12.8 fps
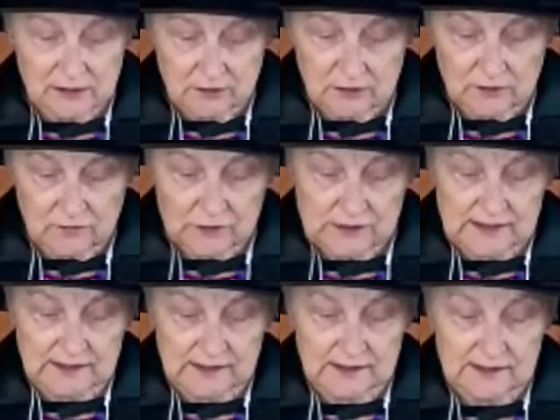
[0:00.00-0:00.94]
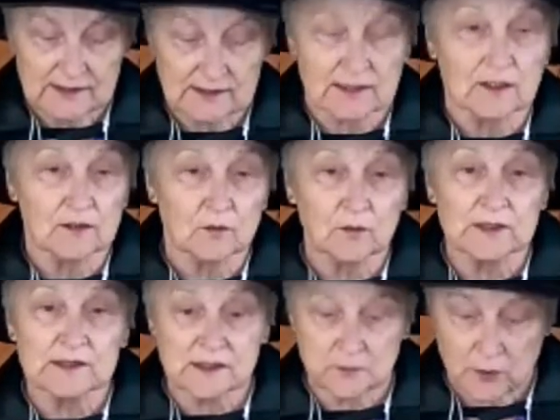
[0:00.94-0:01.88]
Universalists, we
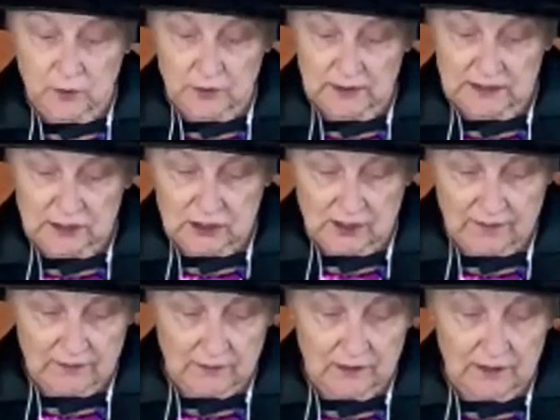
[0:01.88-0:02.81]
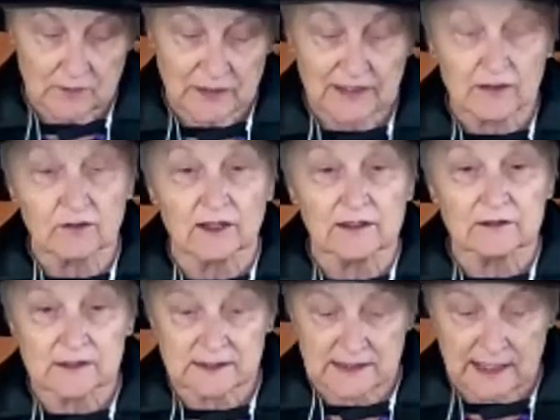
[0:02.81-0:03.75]
support each other in better
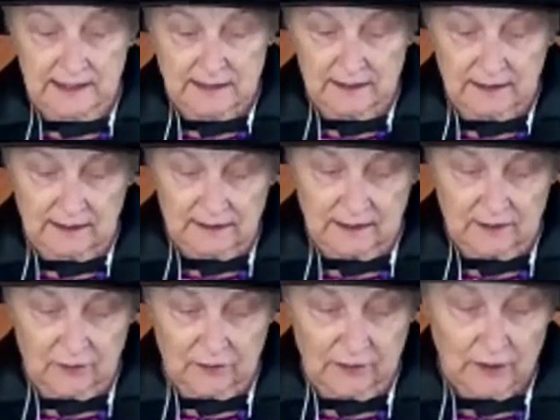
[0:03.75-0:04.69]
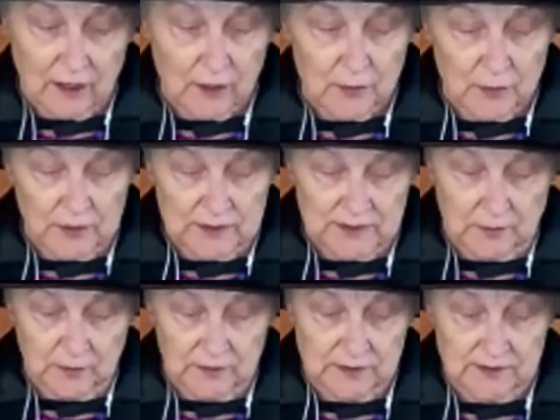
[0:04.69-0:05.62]
understanding and living our
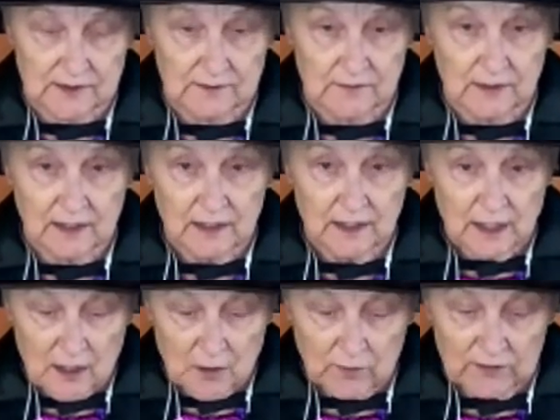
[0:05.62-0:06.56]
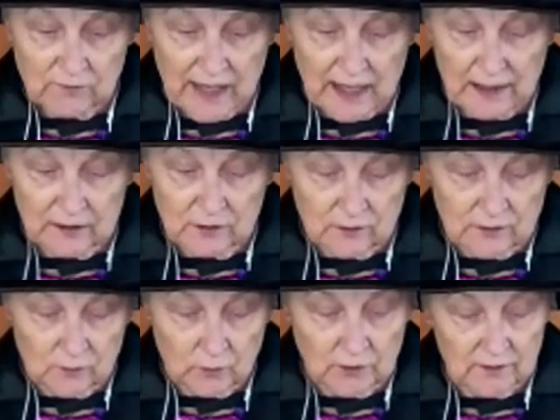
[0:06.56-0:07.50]
principles. We value
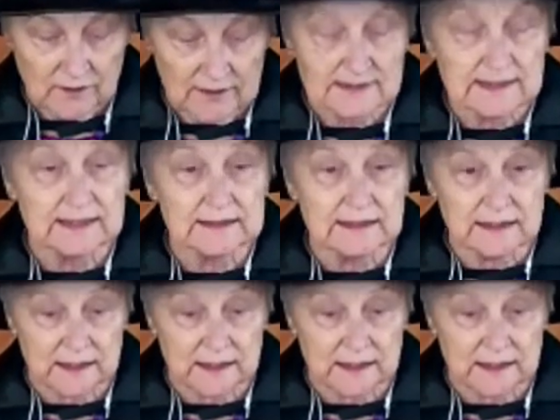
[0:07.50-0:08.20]
the worth and dignity